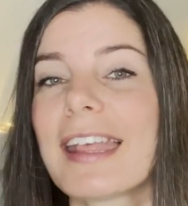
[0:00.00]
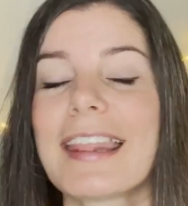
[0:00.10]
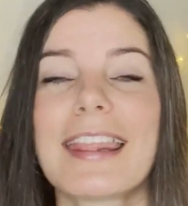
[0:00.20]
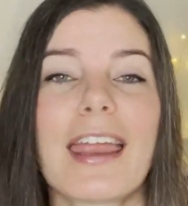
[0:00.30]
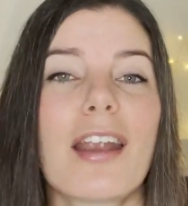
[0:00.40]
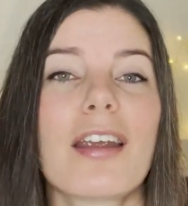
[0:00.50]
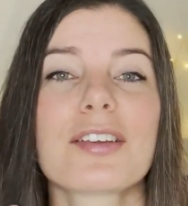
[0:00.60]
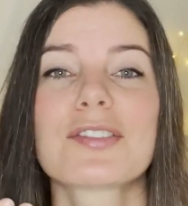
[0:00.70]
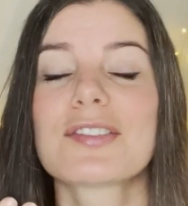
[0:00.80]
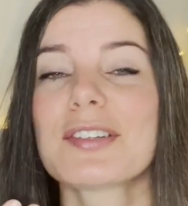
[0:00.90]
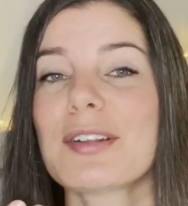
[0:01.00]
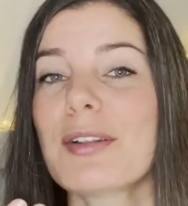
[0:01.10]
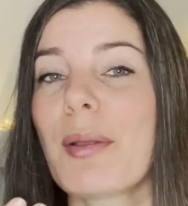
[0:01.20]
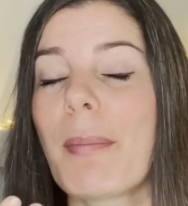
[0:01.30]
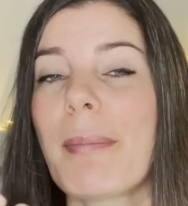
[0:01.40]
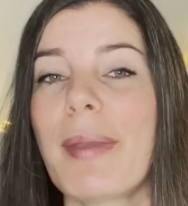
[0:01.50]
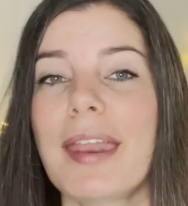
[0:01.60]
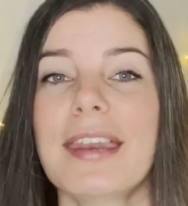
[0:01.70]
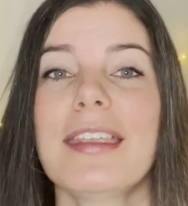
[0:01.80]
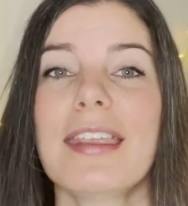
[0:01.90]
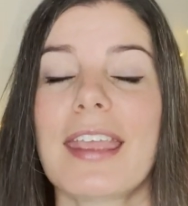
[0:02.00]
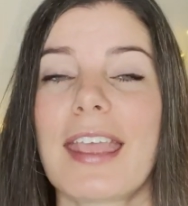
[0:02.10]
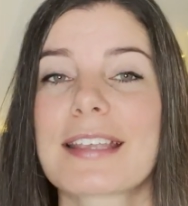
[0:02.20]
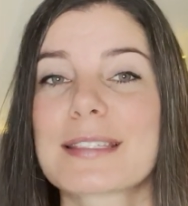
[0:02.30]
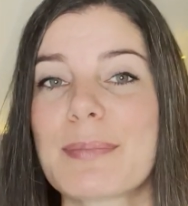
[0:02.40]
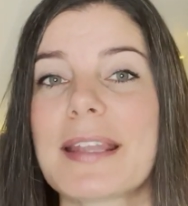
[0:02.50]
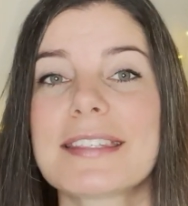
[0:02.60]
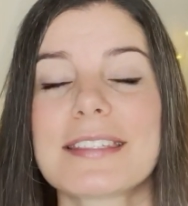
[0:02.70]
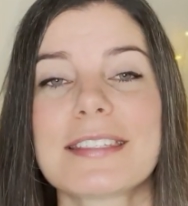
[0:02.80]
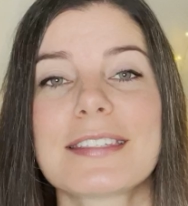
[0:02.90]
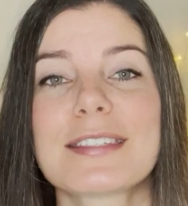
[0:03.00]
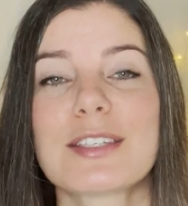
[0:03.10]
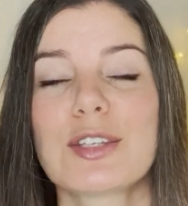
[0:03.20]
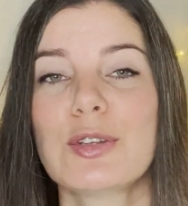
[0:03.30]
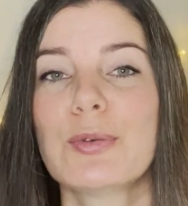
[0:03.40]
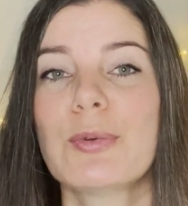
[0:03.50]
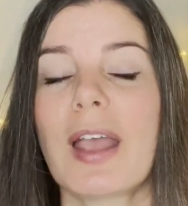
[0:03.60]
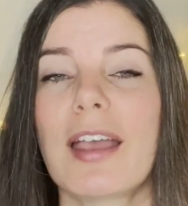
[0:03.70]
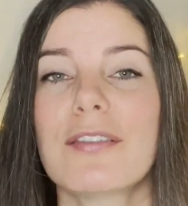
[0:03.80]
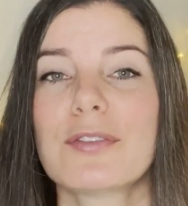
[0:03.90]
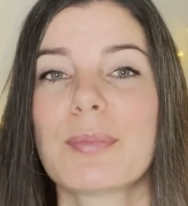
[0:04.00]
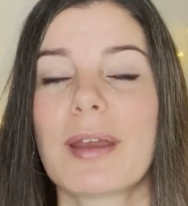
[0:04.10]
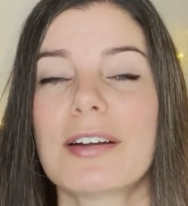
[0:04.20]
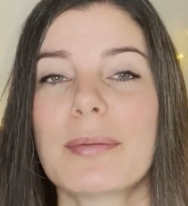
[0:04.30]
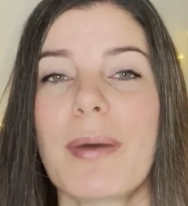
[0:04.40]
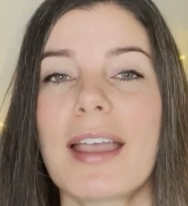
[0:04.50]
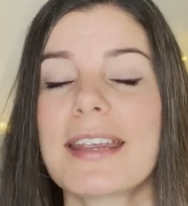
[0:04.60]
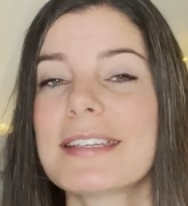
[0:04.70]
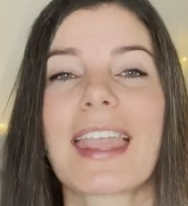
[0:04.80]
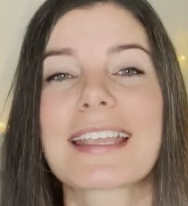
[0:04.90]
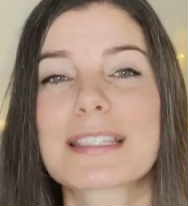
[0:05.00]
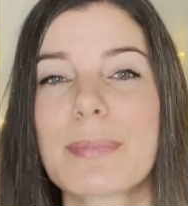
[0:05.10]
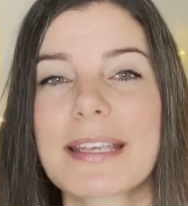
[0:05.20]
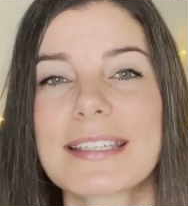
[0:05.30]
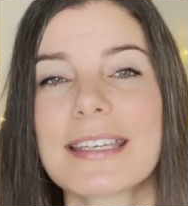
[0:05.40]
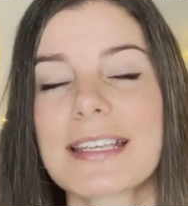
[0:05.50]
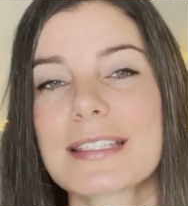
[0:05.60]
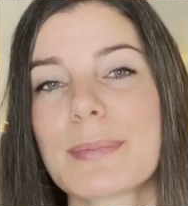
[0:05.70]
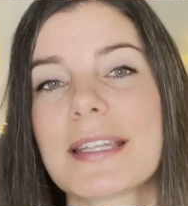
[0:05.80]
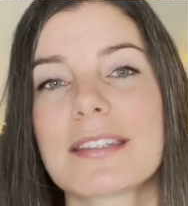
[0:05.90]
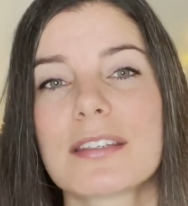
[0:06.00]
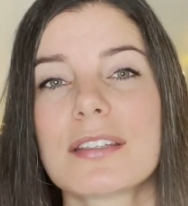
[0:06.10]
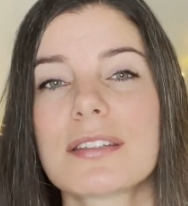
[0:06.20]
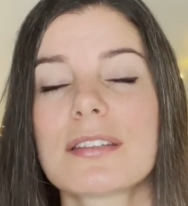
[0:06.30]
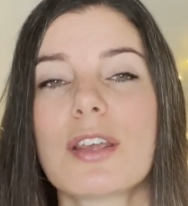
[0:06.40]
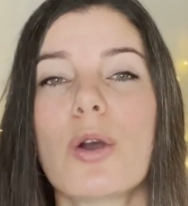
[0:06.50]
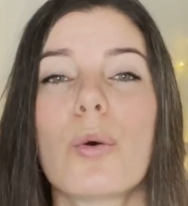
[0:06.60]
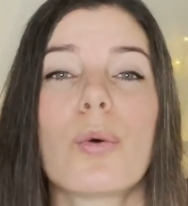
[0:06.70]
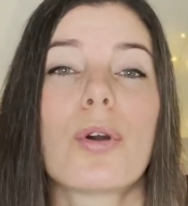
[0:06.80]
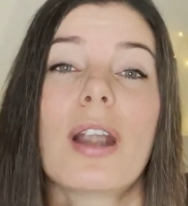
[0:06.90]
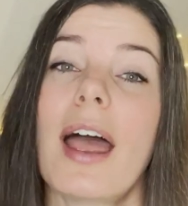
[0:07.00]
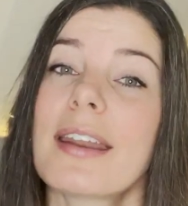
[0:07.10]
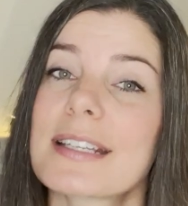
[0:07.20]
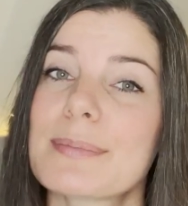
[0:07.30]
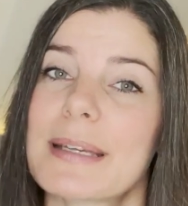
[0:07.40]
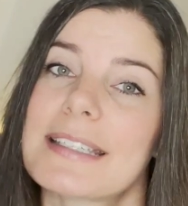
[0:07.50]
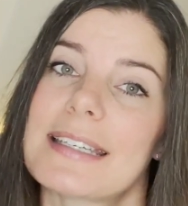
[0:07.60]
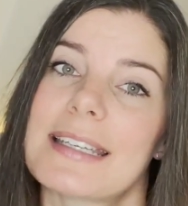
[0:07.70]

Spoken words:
there are still many expenses you have to bear in mind, expected expenses or unexpected